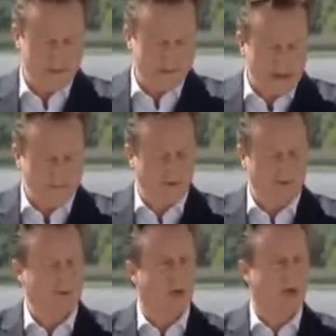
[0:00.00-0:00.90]
7,
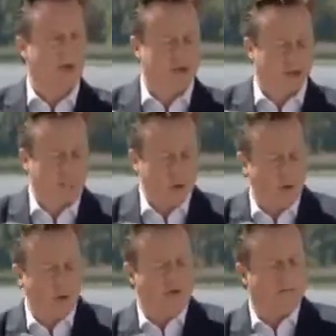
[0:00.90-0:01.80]
to
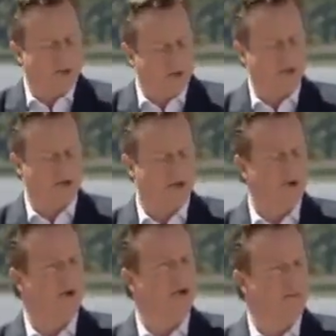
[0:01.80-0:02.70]
support a future
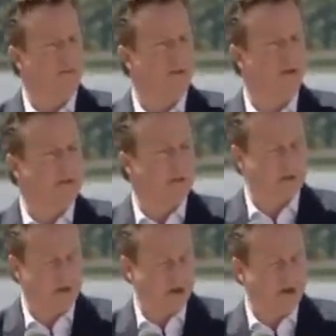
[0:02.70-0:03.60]
Syrian
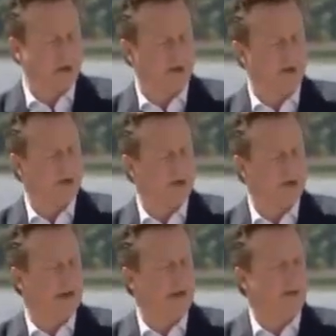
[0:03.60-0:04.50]
government
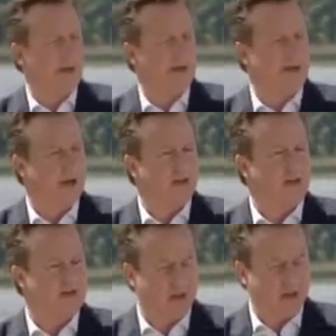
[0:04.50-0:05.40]
that is neither
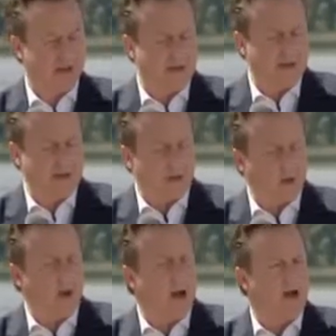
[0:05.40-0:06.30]
Sunni,
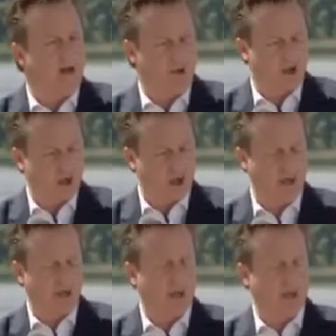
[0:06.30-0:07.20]
Alawite nor
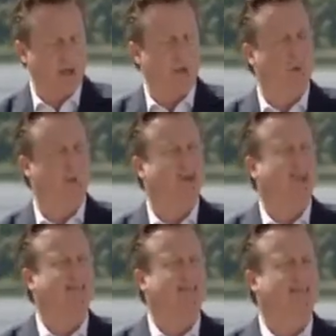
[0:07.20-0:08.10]
Shia, but which
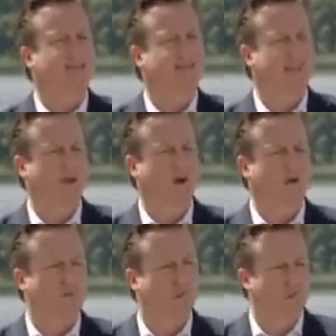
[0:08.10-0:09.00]
has the consent
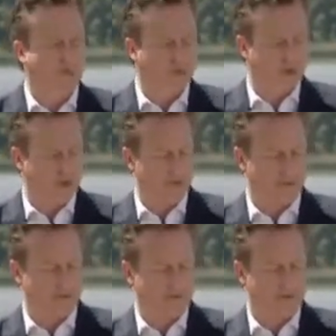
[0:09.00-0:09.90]
of all
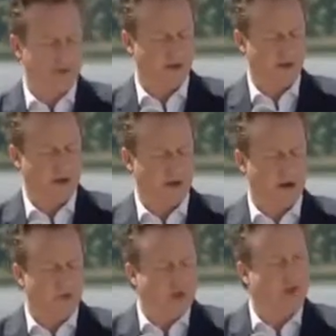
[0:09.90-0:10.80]
Syrians.
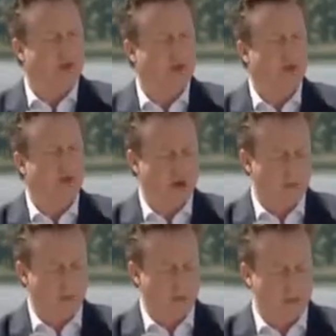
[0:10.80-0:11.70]
Now, reaching this
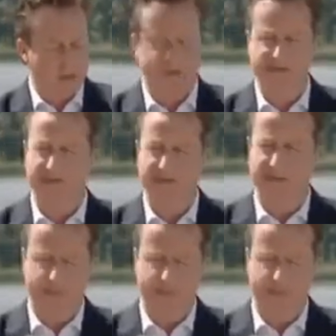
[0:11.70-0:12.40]
agreement was not easy.